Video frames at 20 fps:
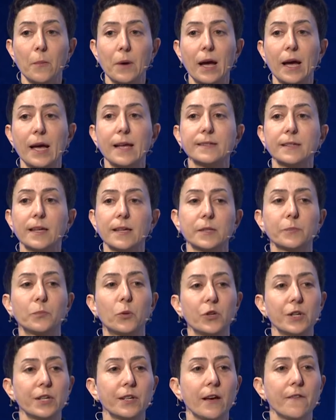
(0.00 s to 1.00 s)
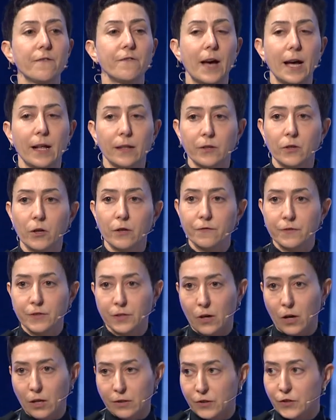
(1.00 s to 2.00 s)
is putting a value
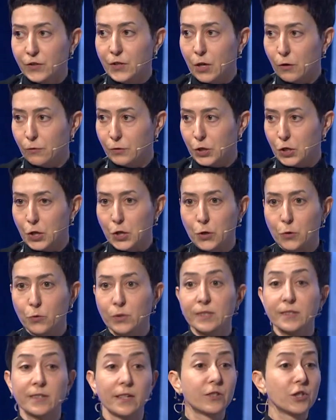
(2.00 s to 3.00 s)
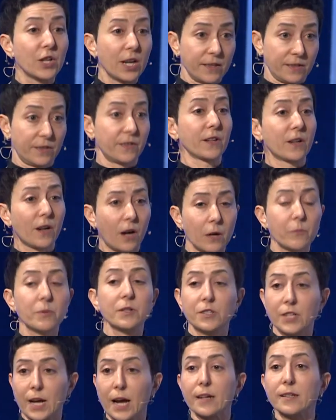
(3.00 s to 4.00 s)
on CO2, such as the carbon
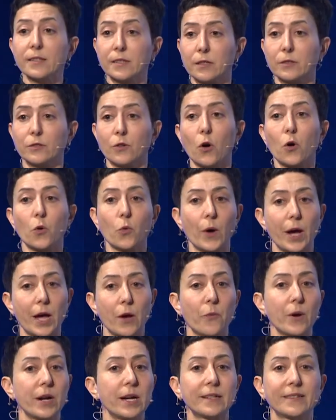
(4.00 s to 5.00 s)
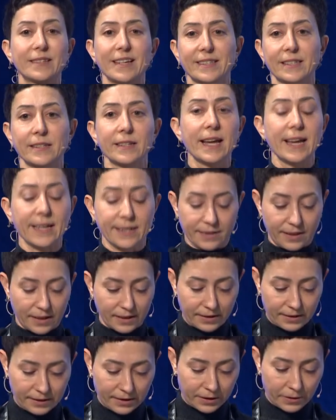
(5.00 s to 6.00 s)
tax in Norway, where it doesn't
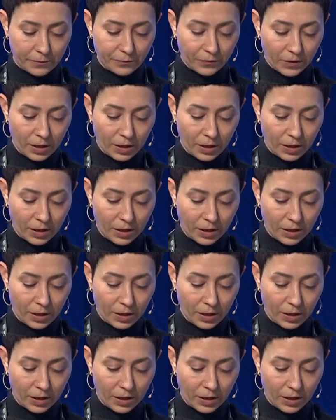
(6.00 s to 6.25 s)
exist.